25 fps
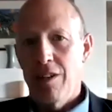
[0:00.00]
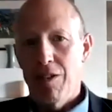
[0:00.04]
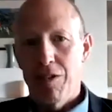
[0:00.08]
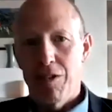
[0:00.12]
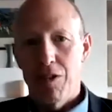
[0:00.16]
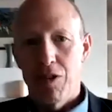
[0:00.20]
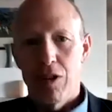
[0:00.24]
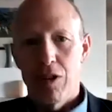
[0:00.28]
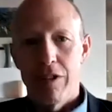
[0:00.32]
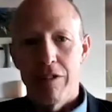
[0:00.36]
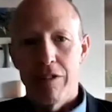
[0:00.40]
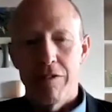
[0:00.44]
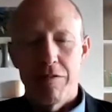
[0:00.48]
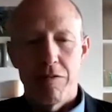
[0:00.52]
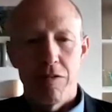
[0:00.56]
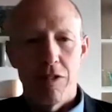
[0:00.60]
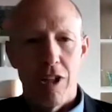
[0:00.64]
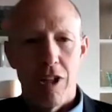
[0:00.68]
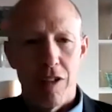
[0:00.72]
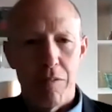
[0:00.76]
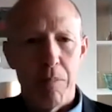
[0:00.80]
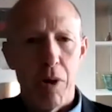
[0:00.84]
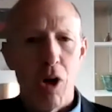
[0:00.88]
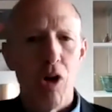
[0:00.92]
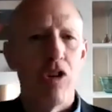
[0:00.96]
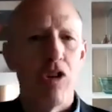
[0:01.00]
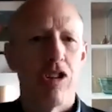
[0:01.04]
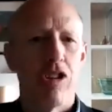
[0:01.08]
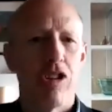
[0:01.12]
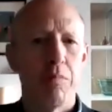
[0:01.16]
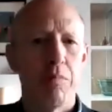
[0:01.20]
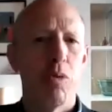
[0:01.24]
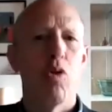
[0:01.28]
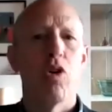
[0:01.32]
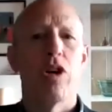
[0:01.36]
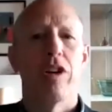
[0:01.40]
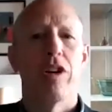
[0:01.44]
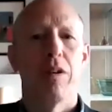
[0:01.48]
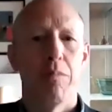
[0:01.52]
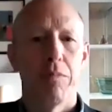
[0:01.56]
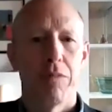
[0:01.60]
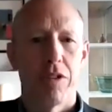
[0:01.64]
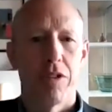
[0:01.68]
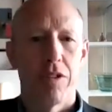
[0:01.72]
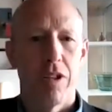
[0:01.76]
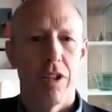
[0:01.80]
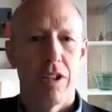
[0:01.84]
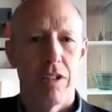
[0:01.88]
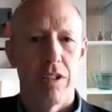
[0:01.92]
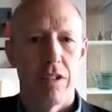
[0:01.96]
sort of done
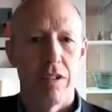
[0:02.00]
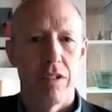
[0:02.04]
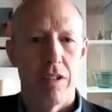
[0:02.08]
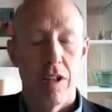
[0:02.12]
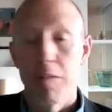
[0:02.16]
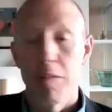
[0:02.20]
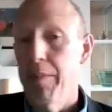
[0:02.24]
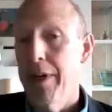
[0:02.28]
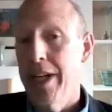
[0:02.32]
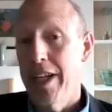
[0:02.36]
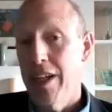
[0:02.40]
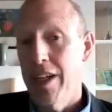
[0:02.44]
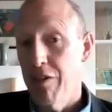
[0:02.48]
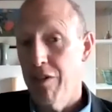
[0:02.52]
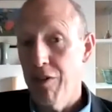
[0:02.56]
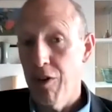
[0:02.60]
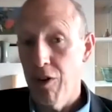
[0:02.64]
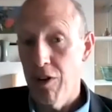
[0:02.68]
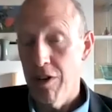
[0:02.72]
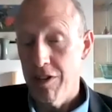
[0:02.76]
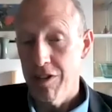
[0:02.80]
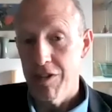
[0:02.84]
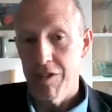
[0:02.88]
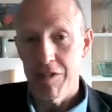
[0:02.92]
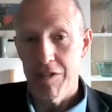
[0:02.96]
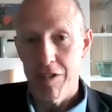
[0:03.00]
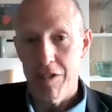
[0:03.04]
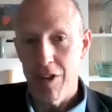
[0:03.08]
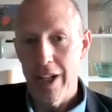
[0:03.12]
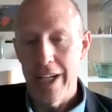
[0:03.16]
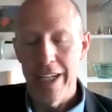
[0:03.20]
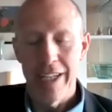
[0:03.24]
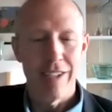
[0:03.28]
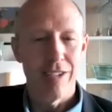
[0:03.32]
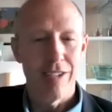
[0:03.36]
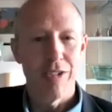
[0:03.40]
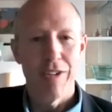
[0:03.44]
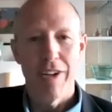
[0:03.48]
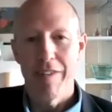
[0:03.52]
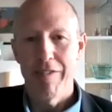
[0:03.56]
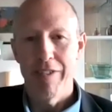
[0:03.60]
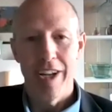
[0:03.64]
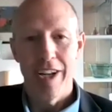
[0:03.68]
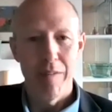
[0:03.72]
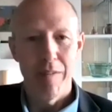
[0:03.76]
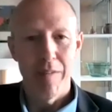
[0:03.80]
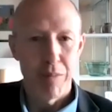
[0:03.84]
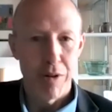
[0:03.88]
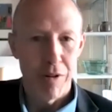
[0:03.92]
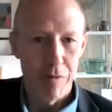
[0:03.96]
postmortems on many of Forrester's clients who have
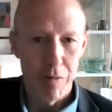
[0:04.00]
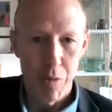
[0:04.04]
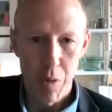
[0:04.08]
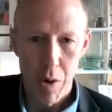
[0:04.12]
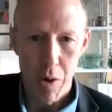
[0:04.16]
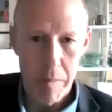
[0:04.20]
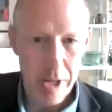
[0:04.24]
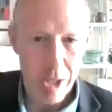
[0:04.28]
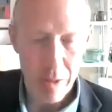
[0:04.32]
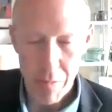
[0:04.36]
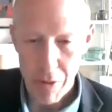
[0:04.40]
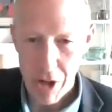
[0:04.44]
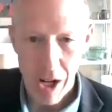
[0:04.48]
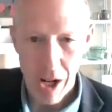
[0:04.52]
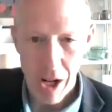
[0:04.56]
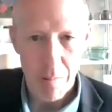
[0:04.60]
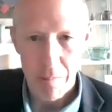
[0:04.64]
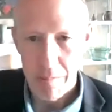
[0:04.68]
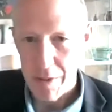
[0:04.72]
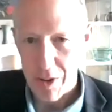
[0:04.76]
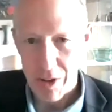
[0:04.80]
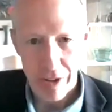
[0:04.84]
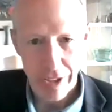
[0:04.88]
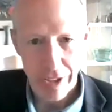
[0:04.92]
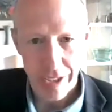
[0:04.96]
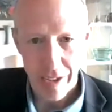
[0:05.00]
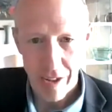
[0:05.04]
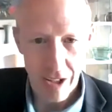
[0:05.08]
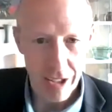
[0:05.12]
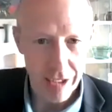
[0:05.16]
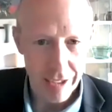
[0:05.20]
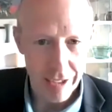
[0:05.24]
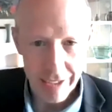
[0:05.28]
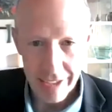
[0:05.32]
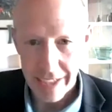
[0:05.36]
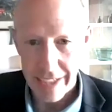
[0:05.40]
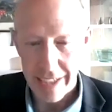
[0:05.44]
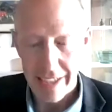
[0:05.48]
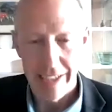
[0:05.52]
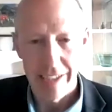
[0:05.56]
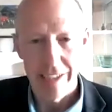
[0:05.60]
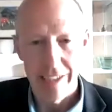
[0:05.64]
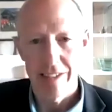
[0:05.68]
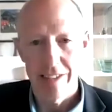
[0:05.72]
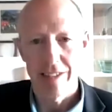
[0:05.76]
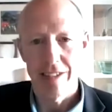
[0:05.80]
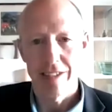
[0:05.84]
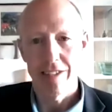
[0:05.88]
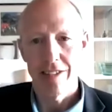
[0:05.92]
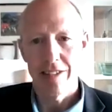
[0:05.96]
had performance problems during
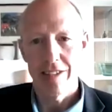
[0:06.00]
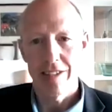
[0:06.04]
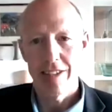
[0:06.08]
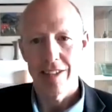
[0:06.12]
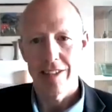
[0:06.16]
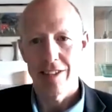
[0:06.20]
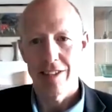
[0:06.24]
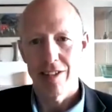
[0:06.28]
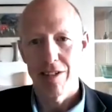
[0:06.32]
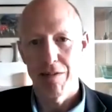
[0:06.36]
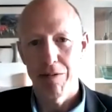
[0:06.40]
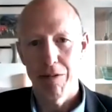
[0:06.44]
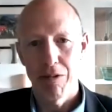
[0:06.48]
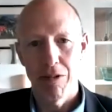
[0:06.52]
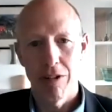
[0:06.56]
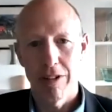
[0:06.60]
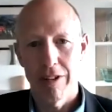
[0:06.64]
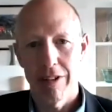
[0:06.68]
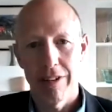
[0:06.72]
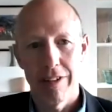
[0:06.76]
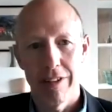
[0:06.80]
holidays and so forth.